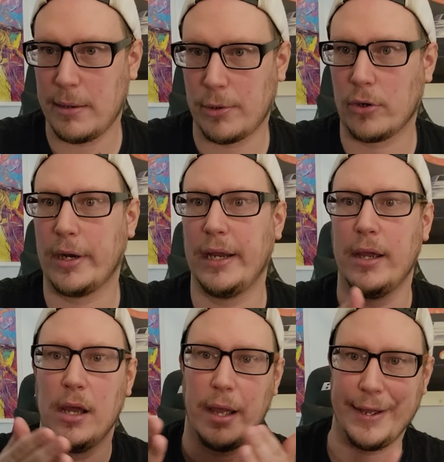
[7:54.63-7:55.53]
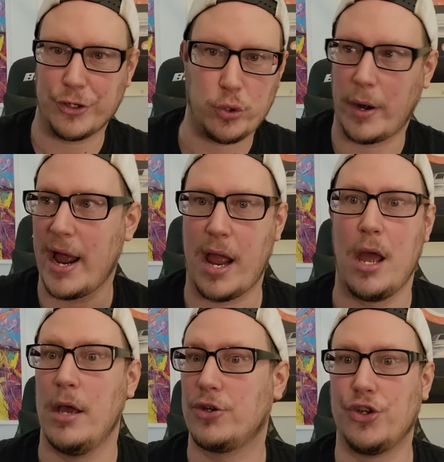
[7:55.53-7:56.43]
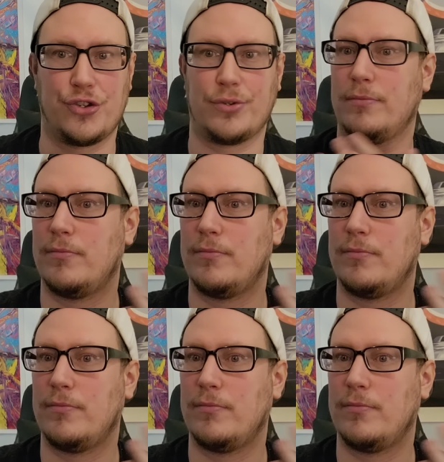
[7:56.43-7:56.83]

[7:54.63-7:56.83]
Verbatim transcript: Murray and Trae just